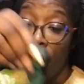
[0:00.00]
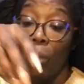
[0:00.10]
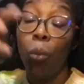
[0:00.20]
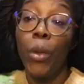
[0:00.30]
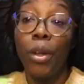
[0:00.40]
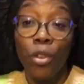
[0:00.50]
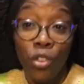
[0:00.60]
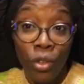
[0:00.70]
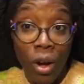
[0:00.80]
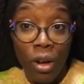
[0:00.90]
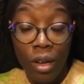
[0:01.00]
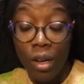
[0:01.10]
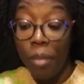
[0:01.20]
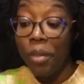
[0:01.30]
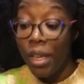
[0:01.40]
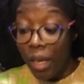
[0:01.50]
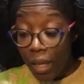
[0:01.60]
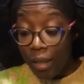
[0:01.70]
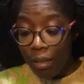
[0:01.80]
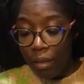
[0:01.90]
We are stuck
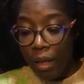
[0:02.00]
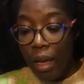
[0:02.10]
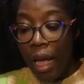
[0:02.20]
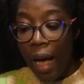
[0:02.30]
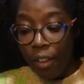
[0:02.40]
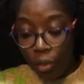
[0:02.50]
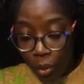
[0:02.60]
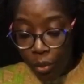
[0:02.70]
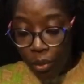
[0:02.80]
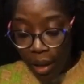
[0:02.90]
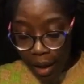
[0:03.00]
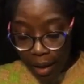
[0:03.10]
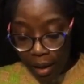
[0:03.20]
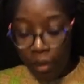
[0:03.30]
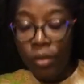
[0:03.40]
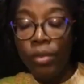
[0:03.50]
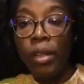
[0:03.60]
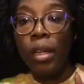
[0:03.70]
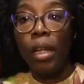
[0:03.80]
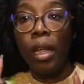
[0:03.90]
because I don't have
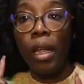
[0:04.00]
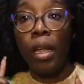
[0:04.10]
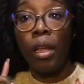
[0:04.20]
a